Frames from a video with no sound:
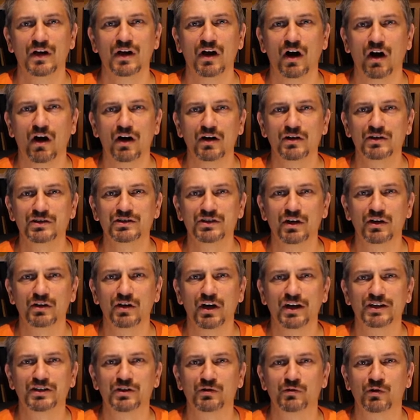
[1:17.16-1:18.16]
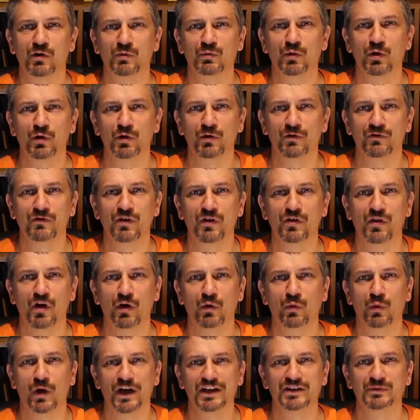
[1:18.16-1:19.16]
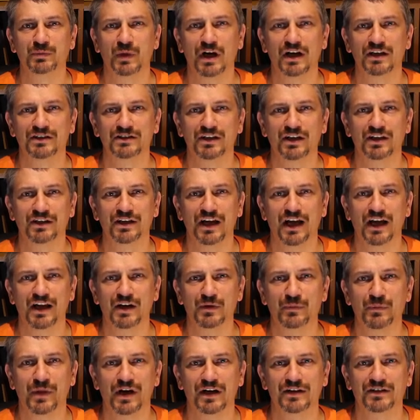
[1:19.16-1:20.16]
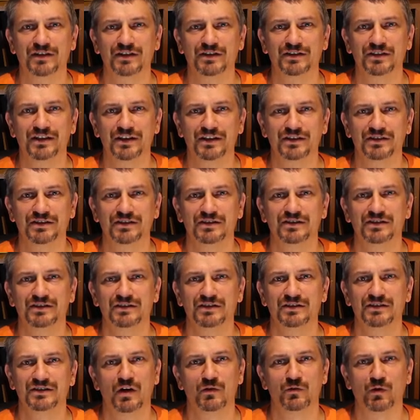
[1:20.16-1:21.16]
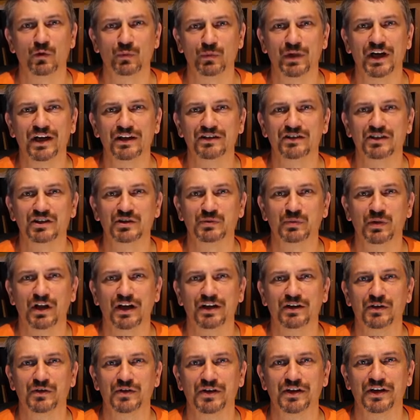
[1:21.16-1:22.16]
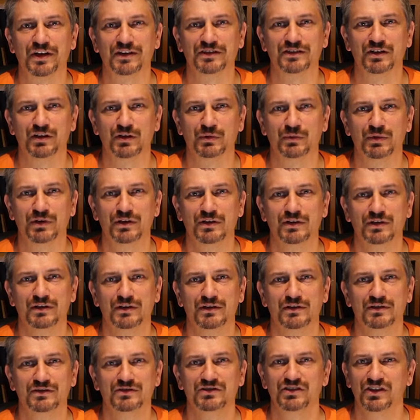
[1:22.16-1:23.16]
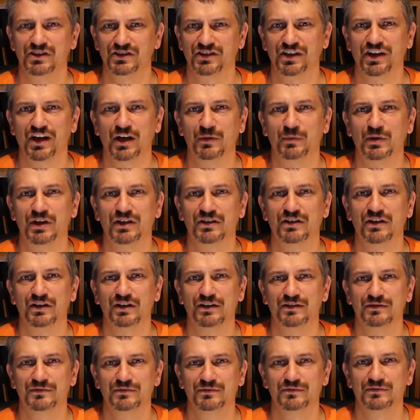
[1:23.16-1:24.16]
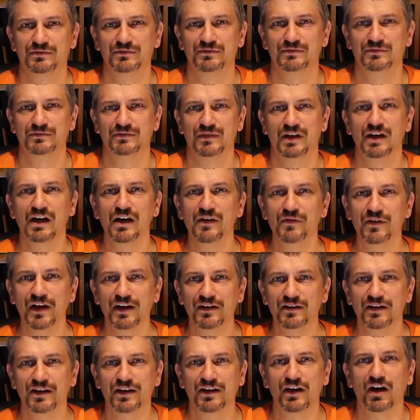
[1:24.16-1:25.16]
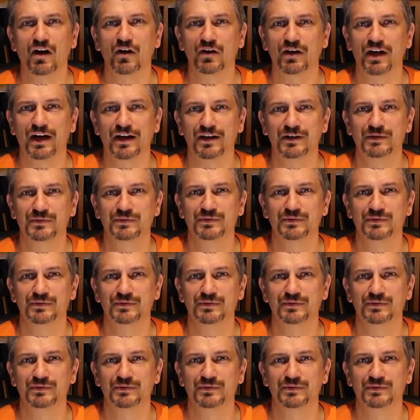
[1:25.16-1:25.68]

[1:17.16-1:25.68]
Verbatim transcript: I also like to remove the wastebasket and mounted discs from being displayed on the desktop, just to keep it clean. Then click OK.